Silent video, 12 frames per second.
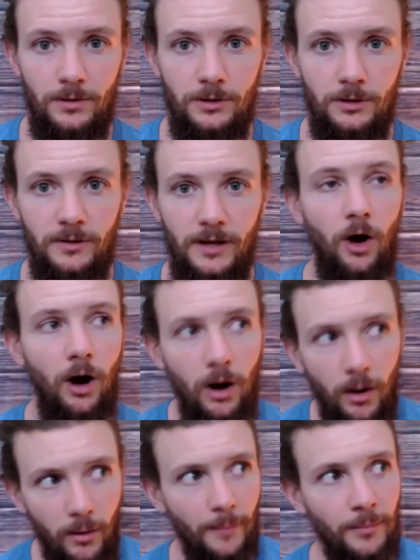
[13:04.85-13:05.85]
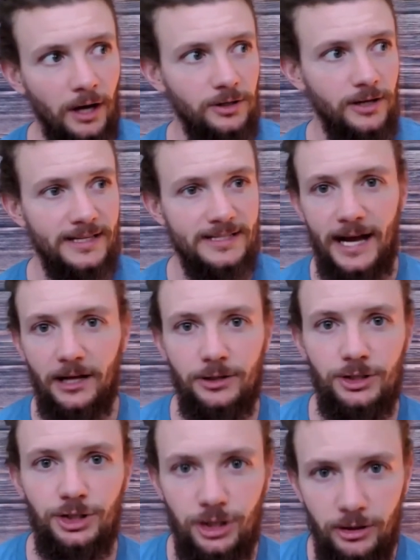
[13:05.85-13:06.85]
You're like, oh, I'm not
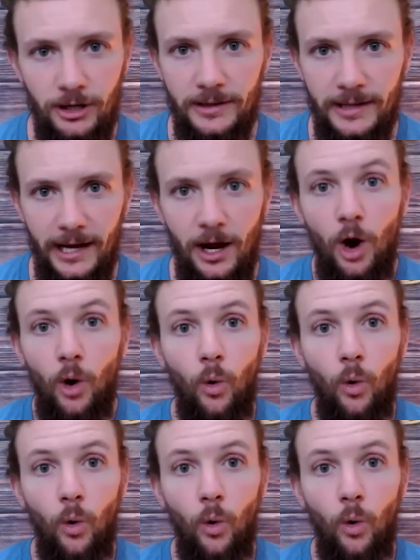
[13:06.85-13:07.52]
exactly sure on that.